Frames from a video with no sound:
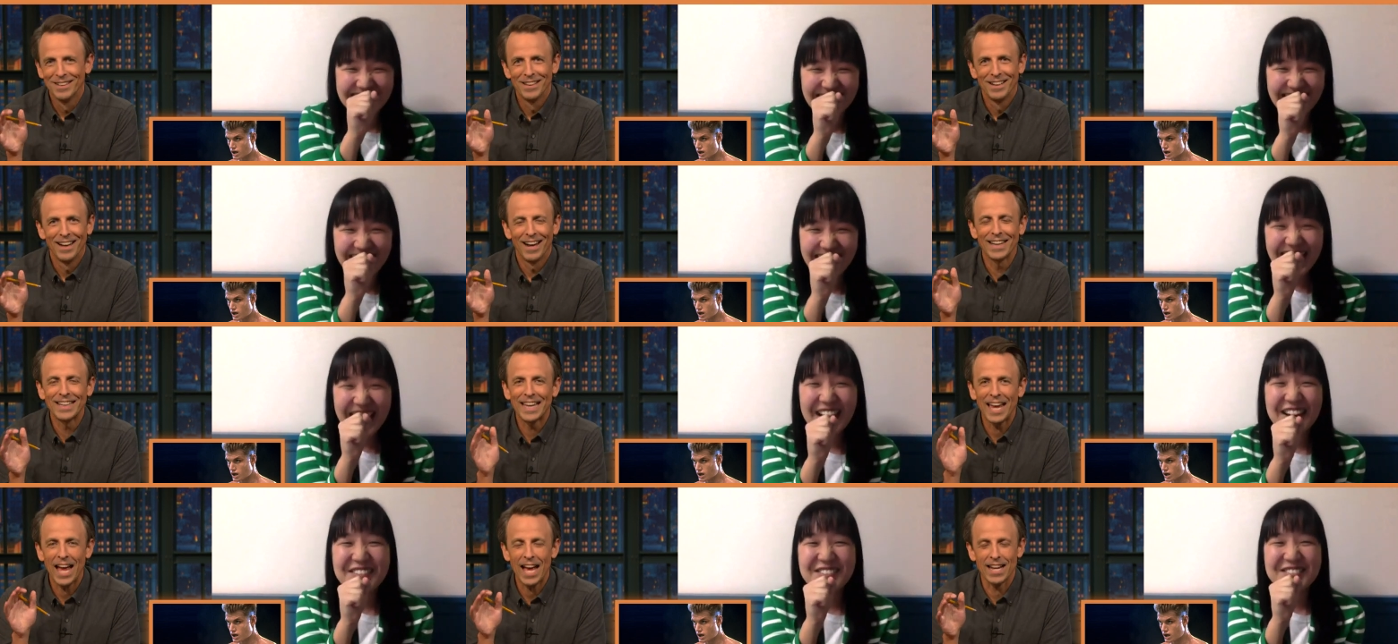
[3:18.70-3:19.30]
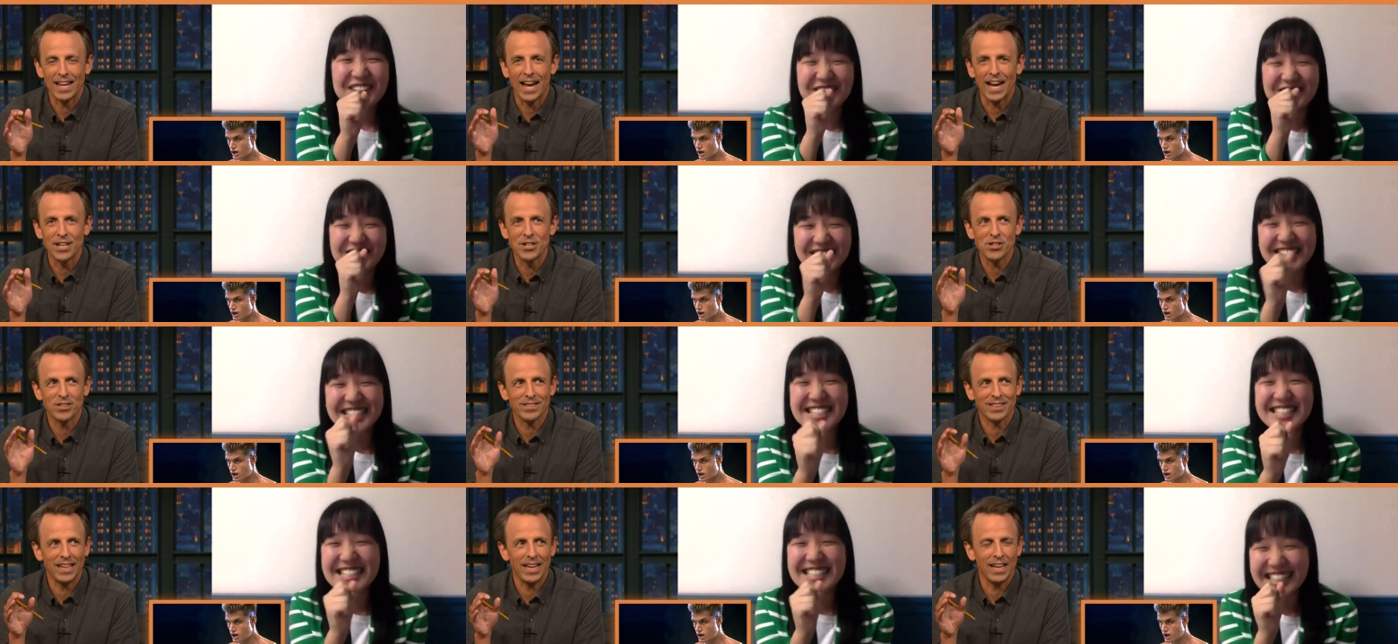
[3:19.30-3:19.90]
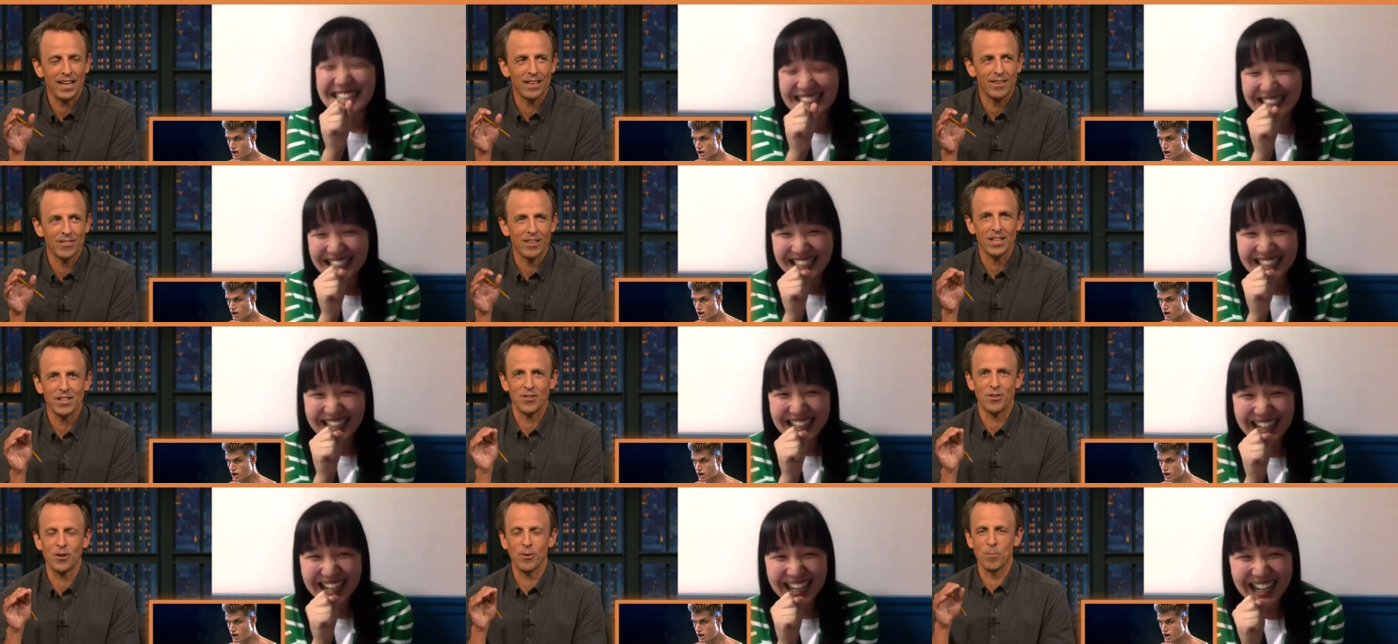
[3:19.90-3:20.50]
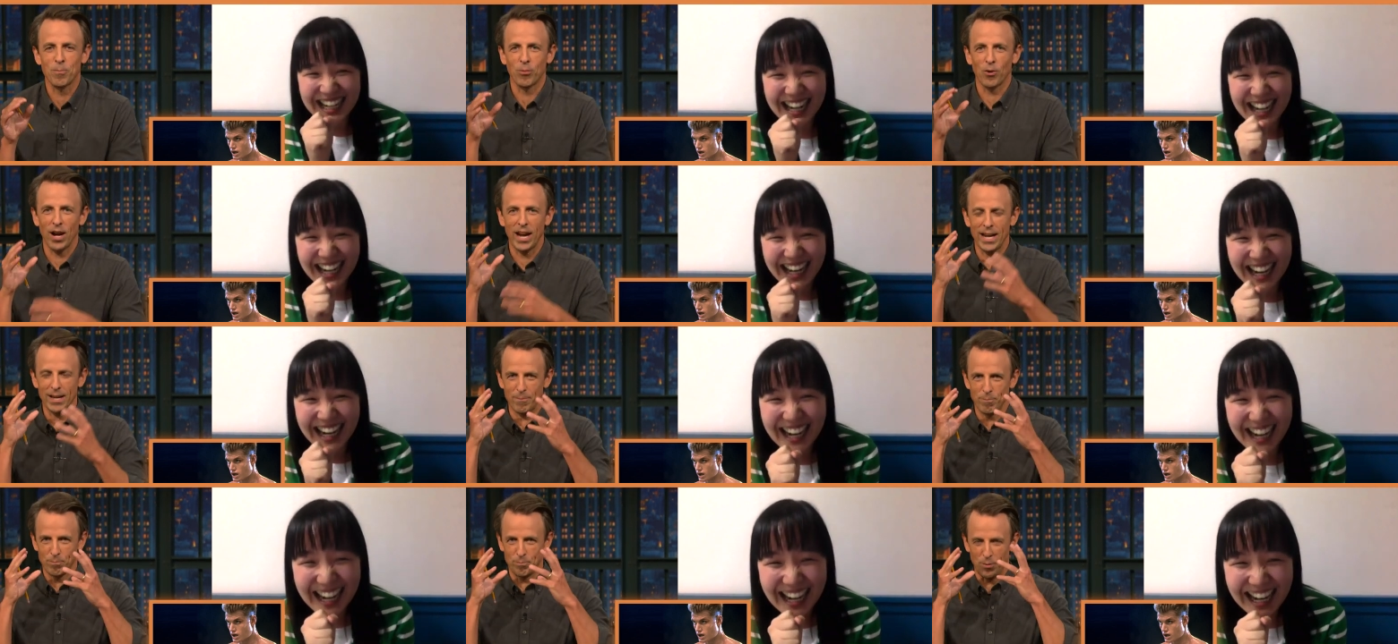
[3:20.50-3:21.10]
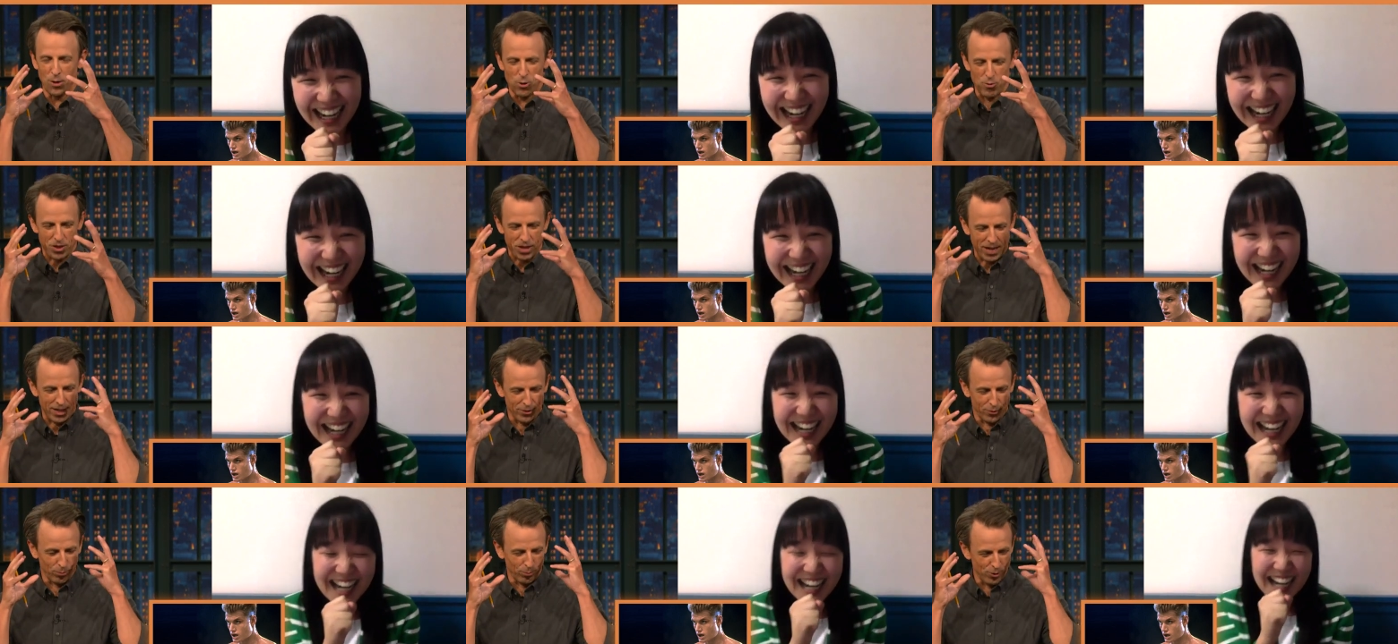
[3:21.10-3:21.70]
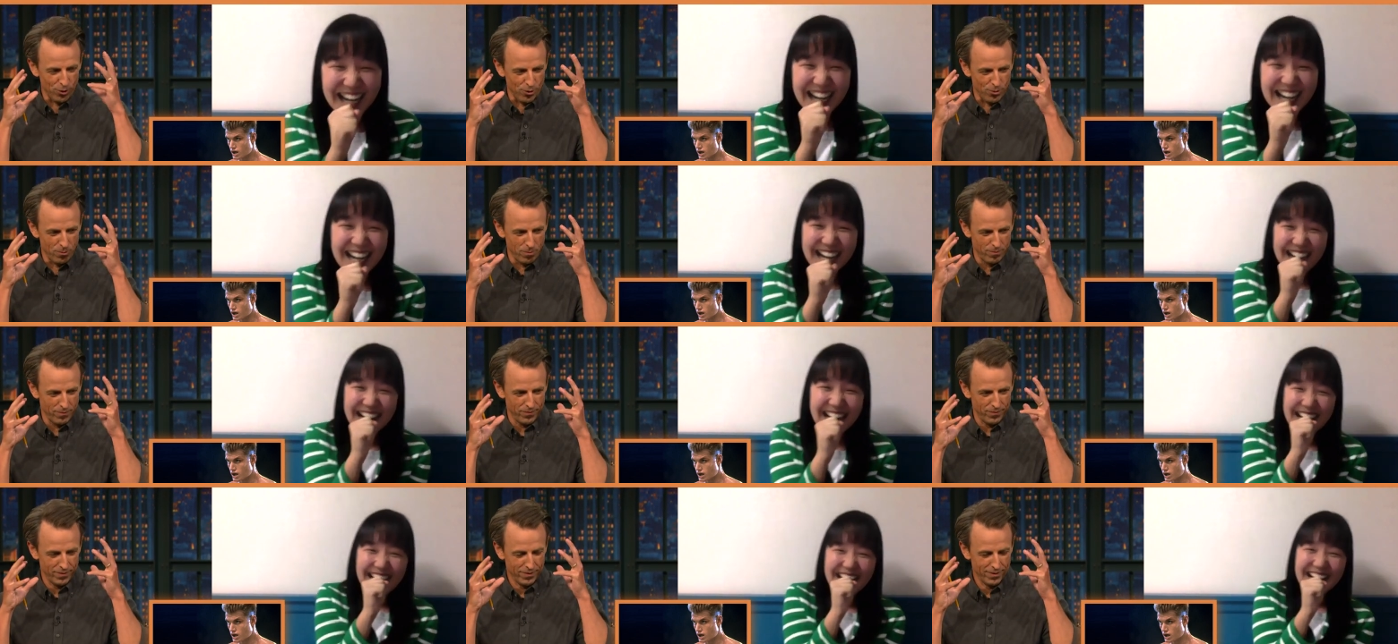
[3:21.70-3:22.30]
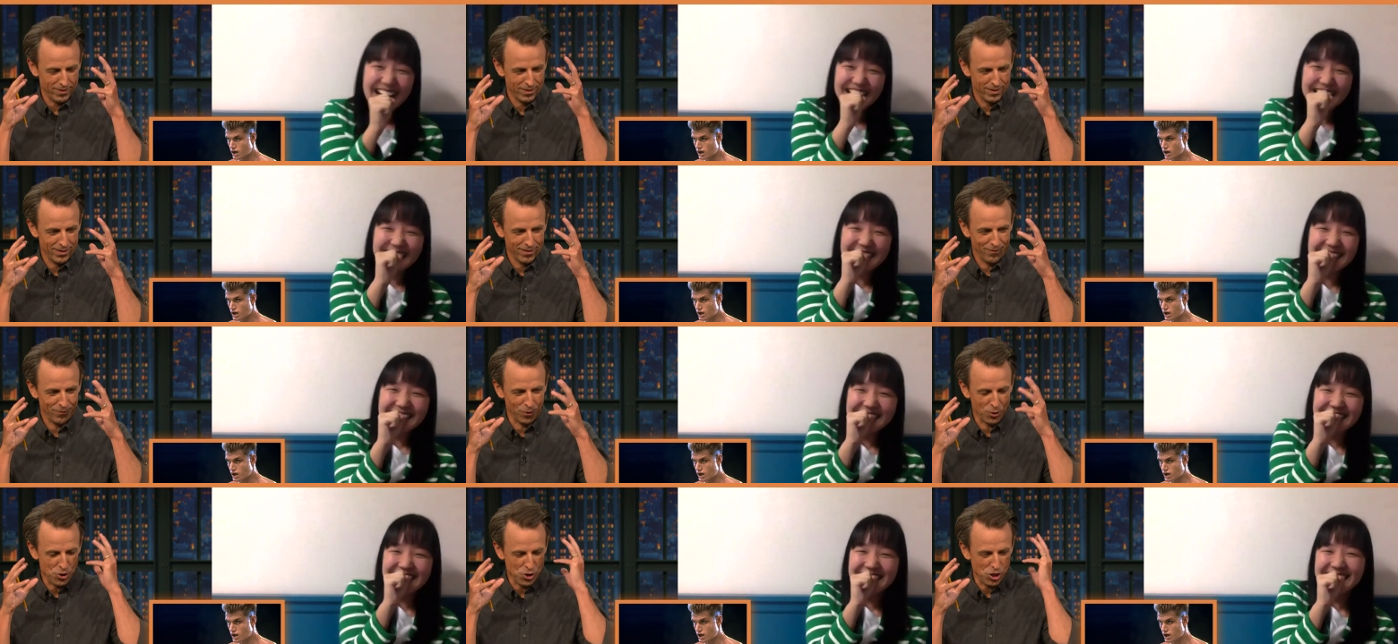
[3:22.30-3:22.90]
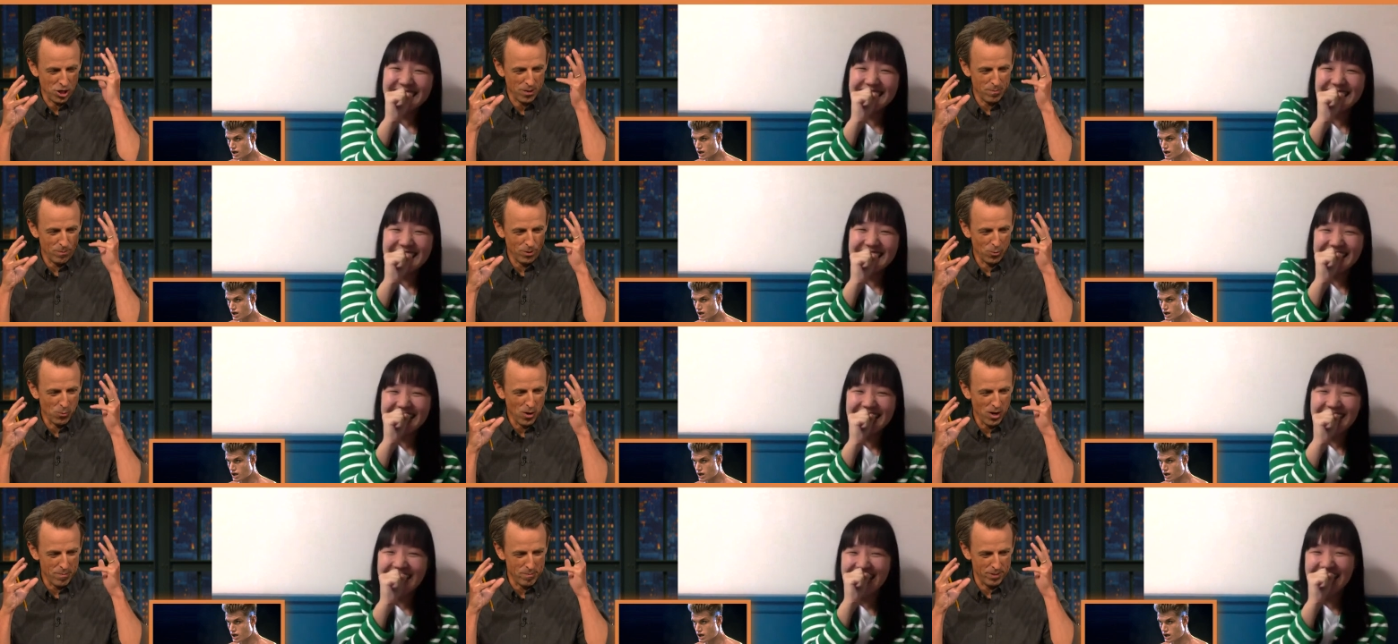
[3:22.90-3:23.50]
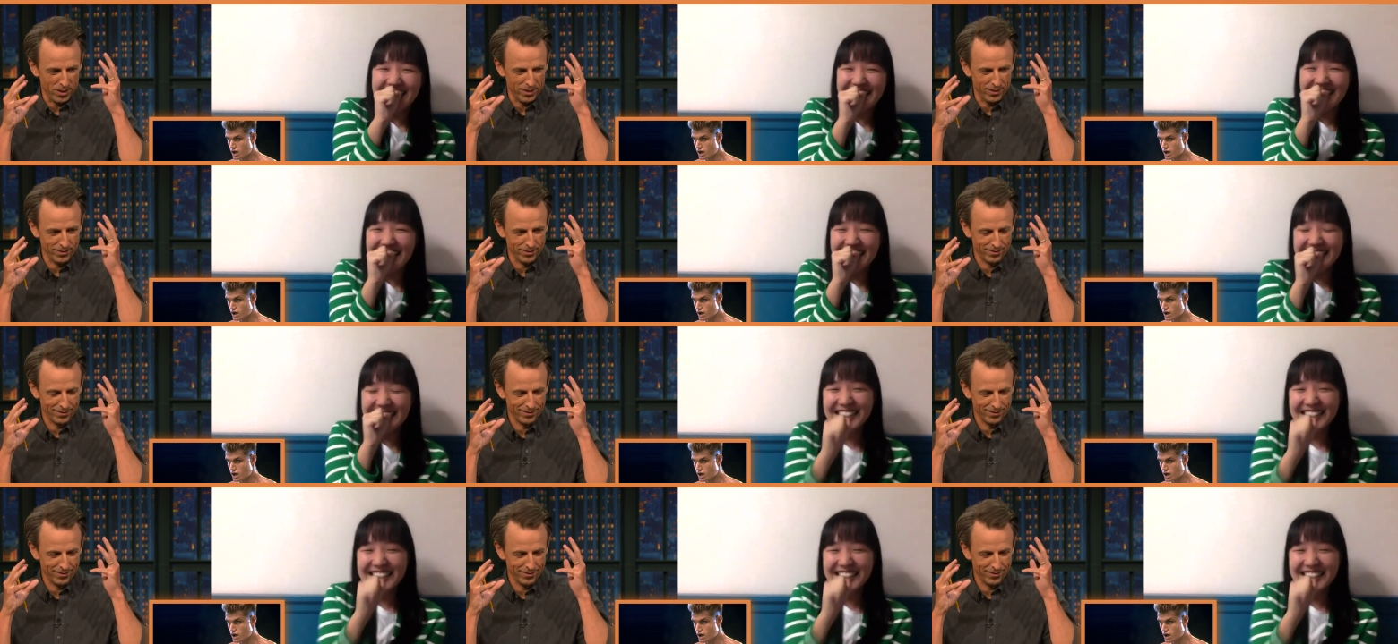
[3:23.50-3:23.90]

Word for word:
Speaker 1: Again, I just can't, that your brain both has room for Chumbawamba